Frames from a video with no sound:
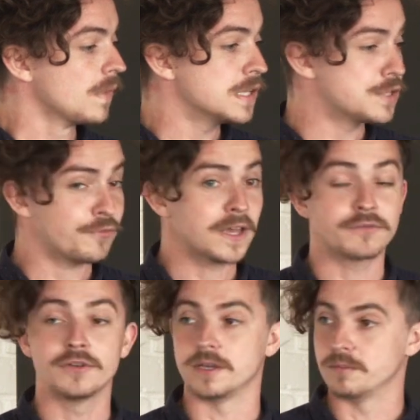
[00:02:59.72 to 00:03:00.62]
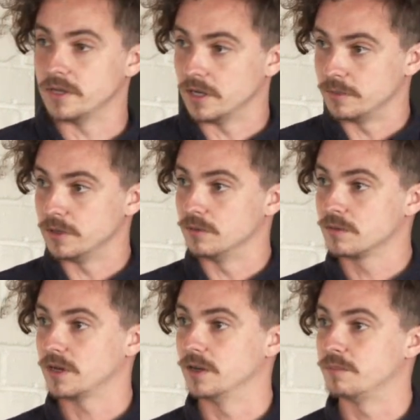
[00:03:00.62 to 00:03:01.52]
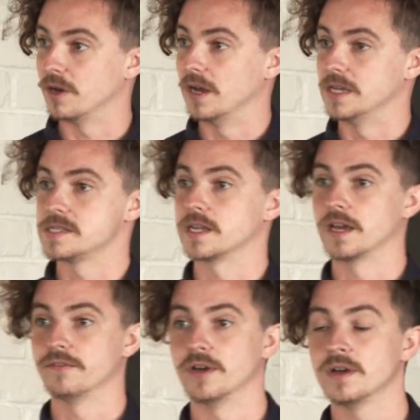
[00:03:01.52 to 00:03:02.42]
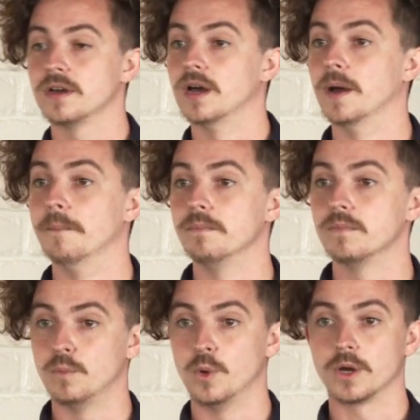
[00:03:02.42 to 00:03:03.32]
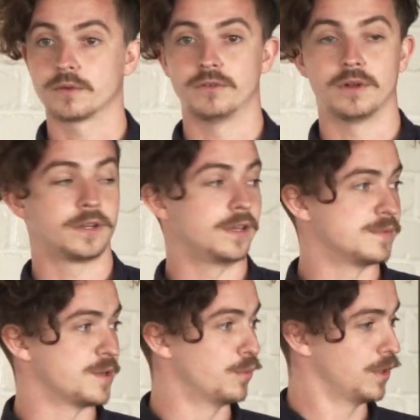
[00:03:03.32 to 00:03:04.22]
So thankfully, you know, we all kind of put our heads together, um, worked with our teams in